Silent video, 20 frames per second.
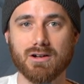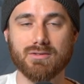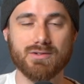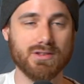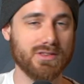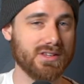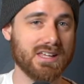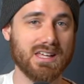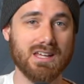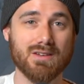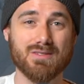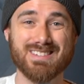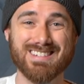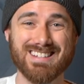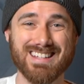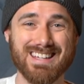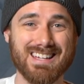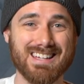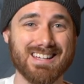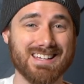If you're in the key of
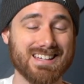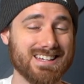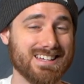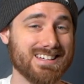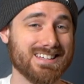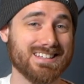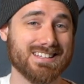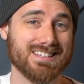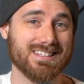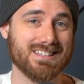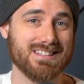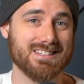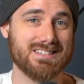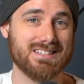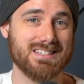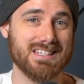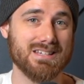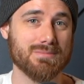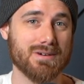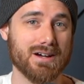C, it's
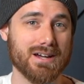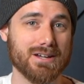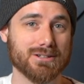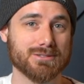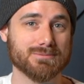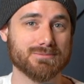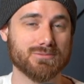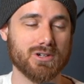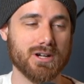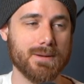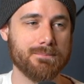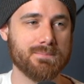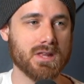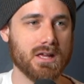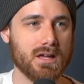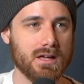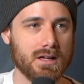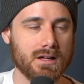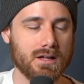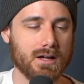D minor, right?
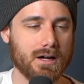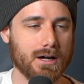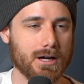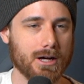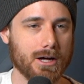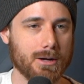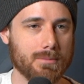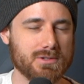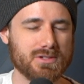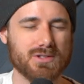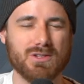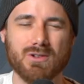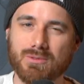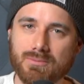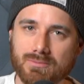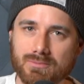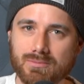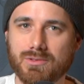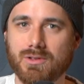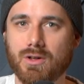So
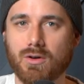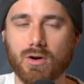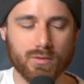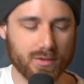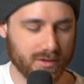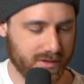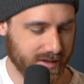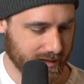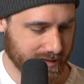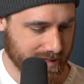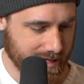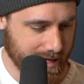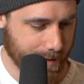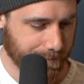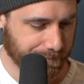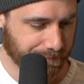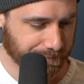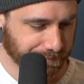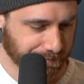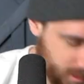don't overthink
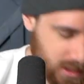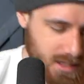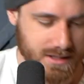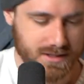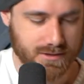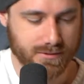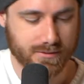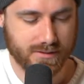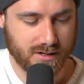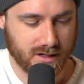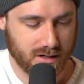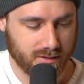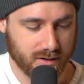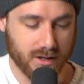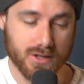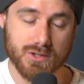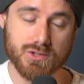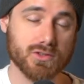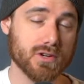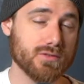that. It's very,
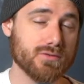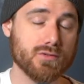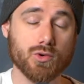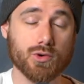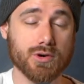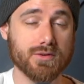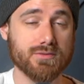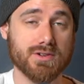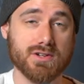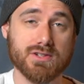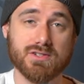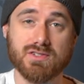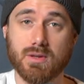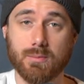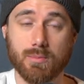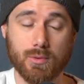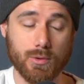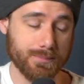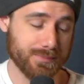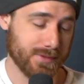very straightforward and very
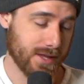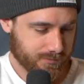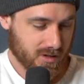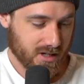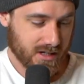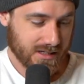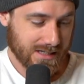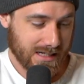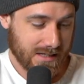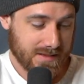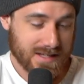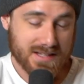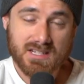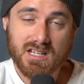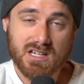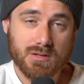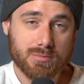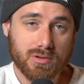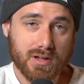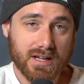simple. Again, that's
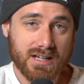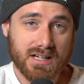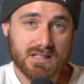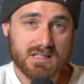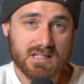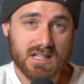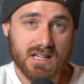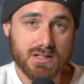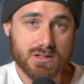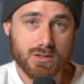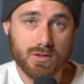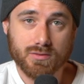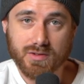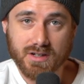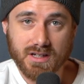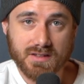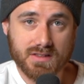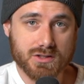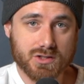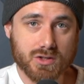how you play it. And don't
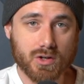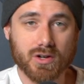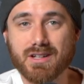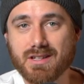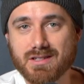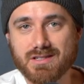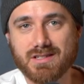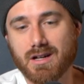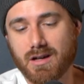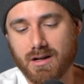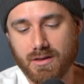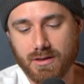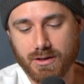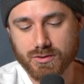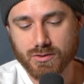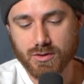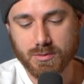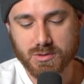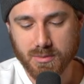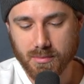forget the chart is down in the
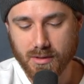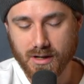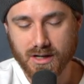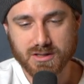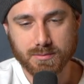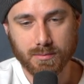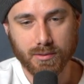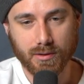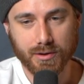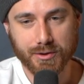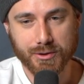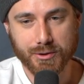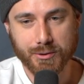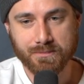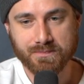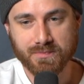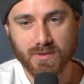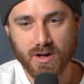description box below.